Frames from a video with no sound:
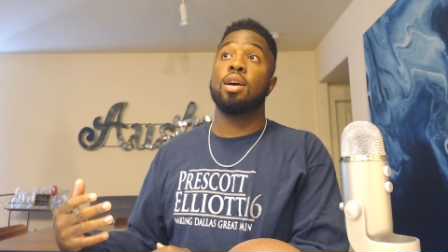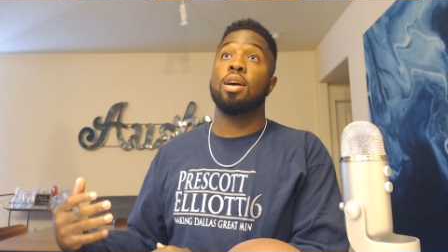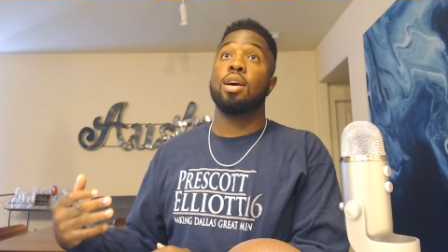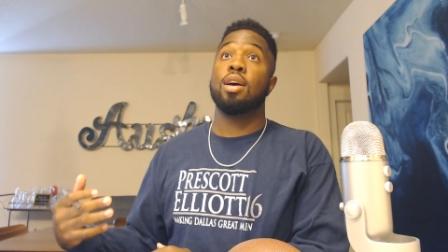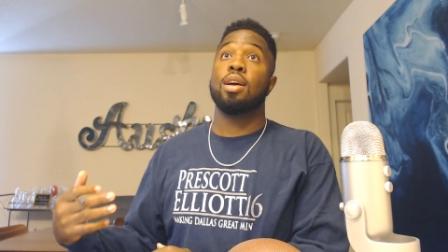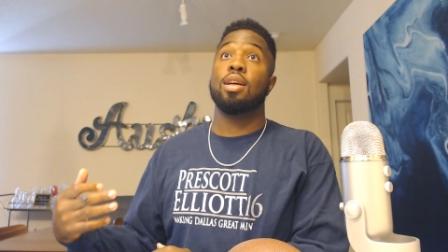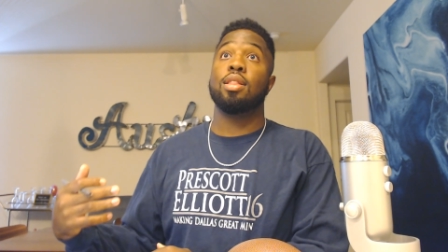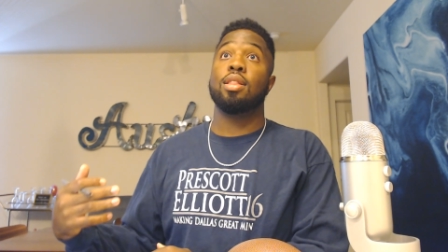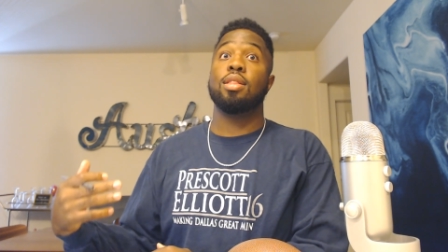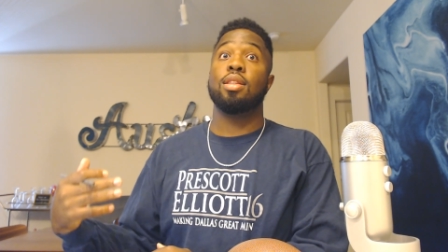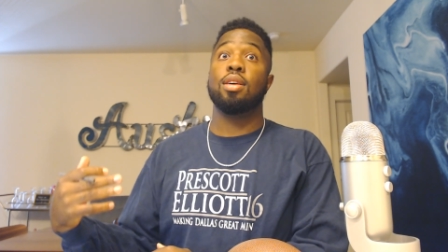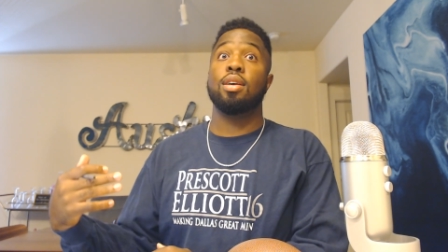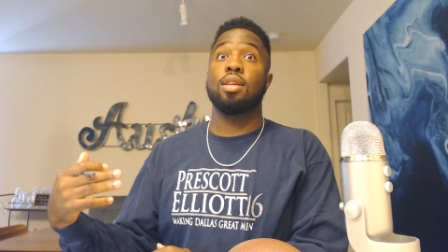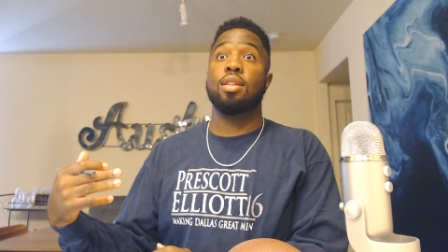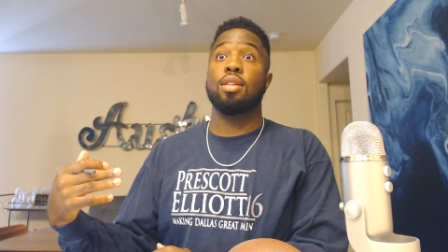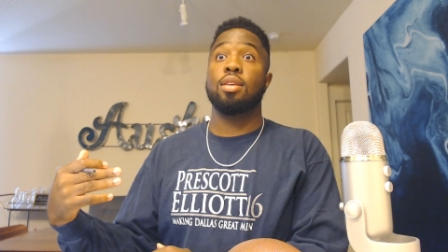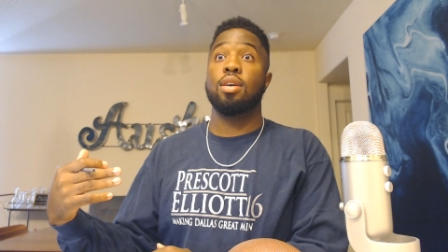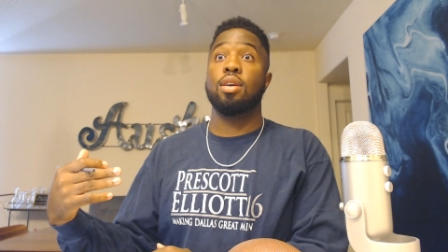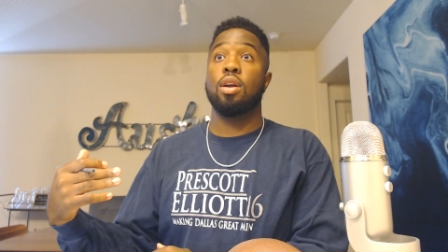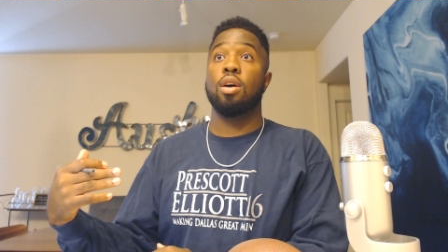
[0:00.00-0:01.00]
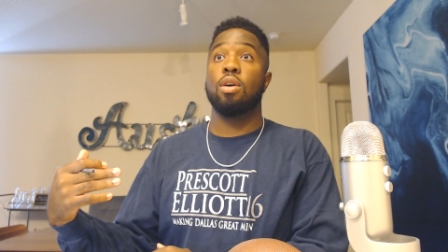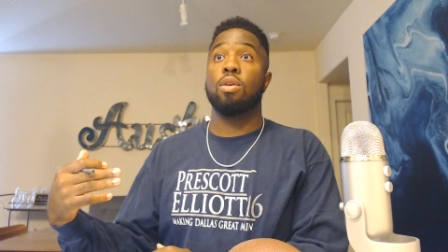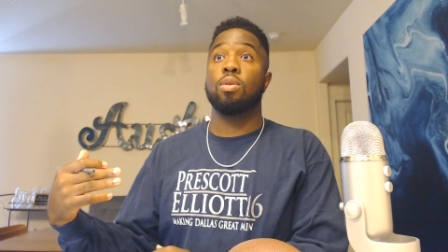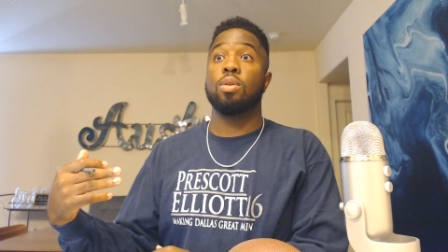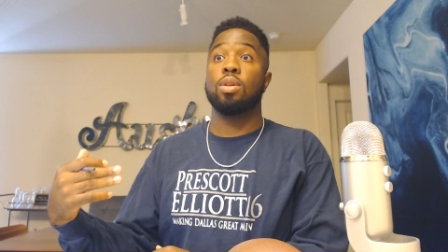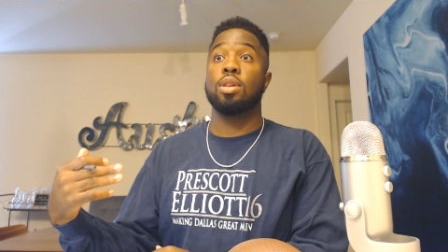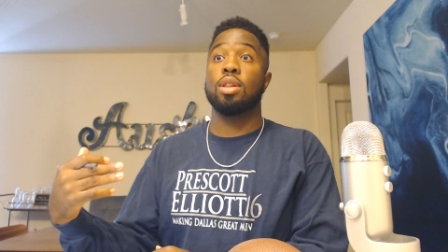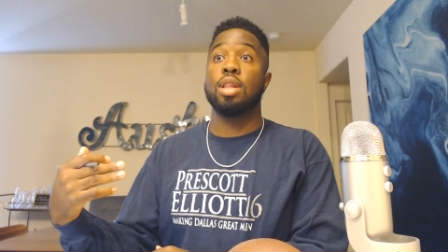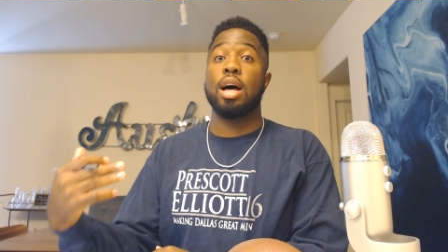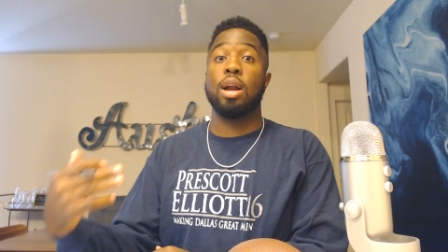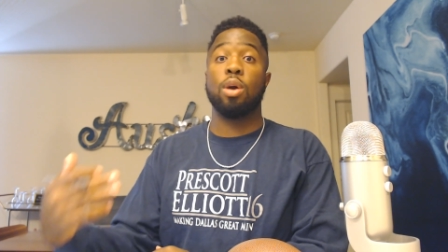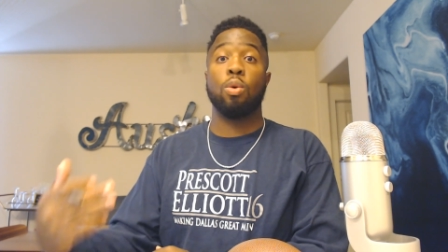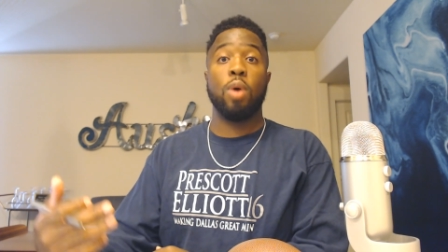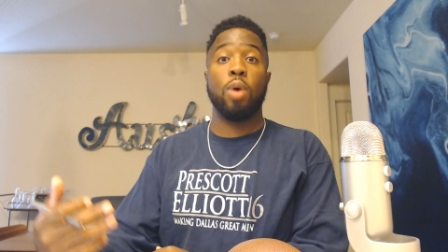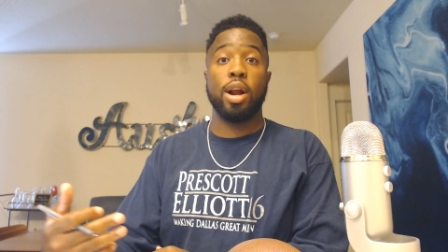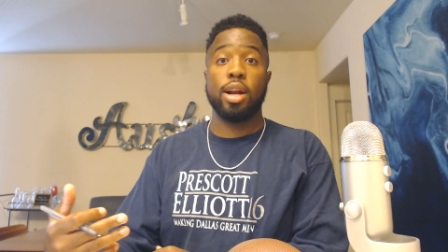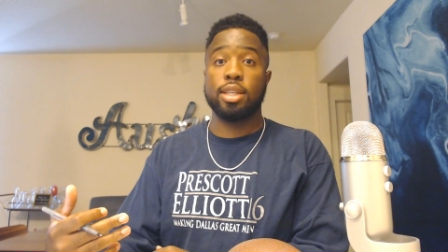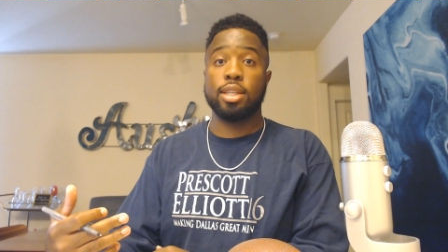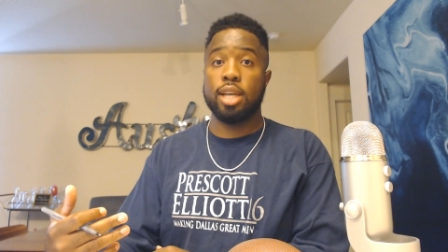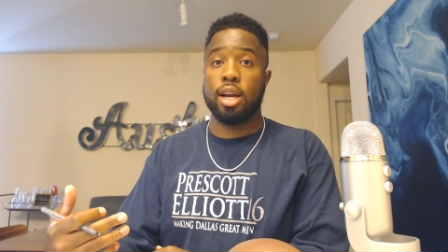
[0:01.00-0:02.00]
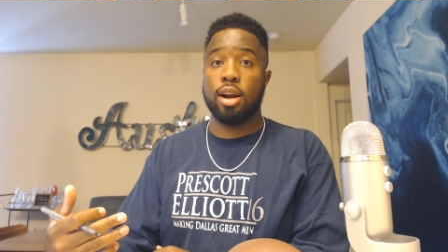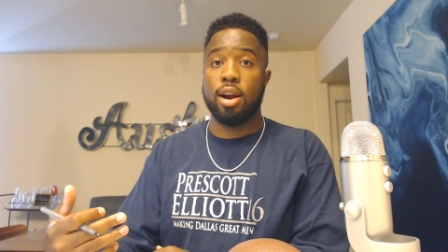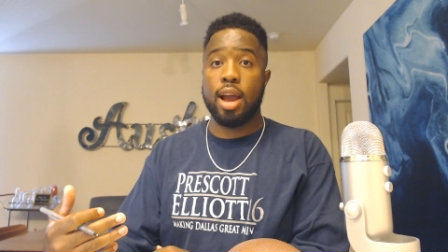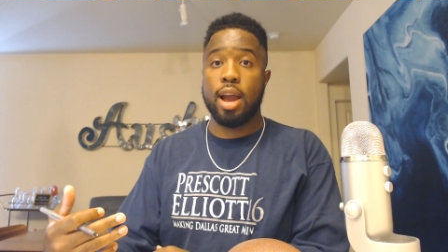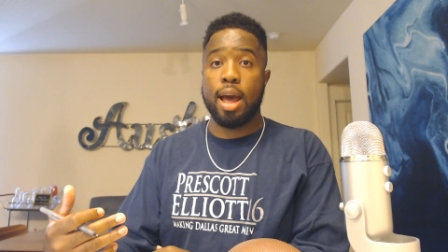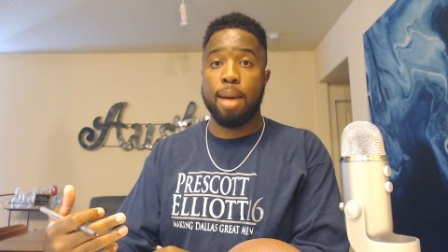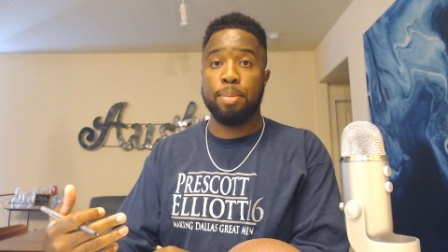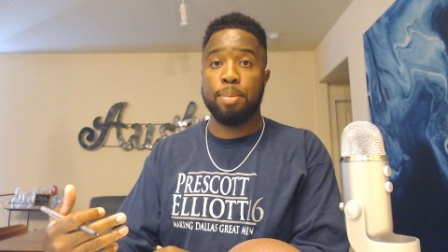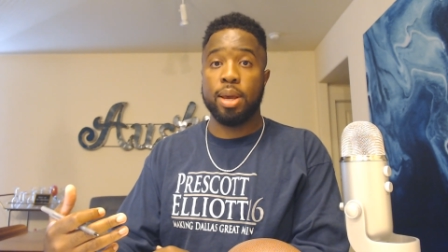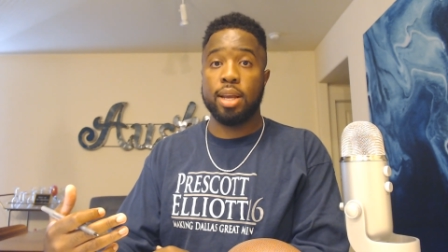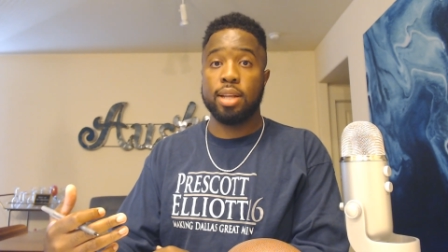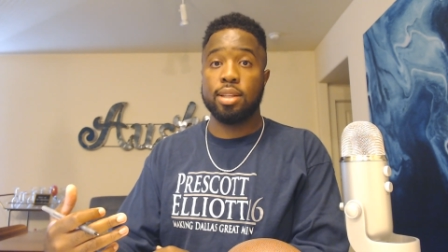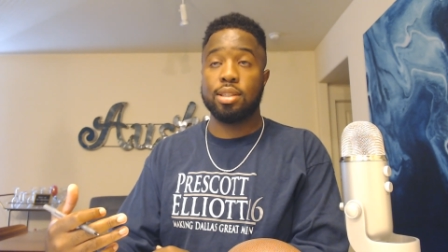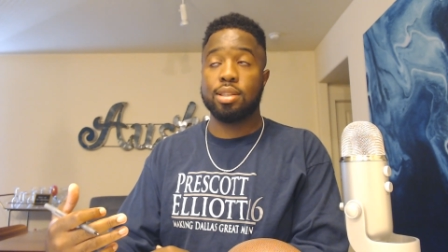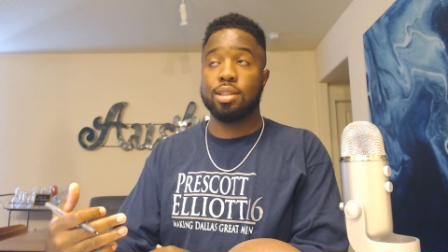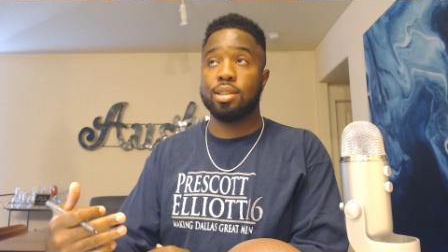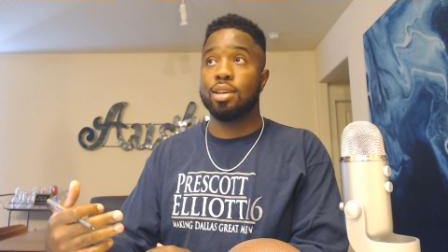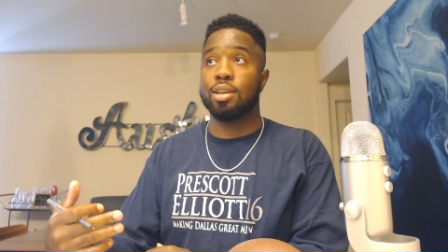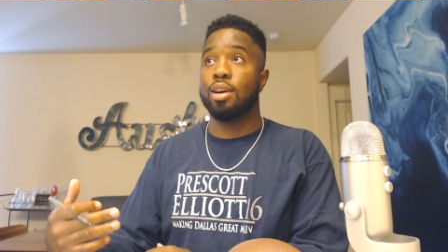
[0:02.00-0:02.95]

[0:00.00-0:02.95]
a lot of wear and tear happens.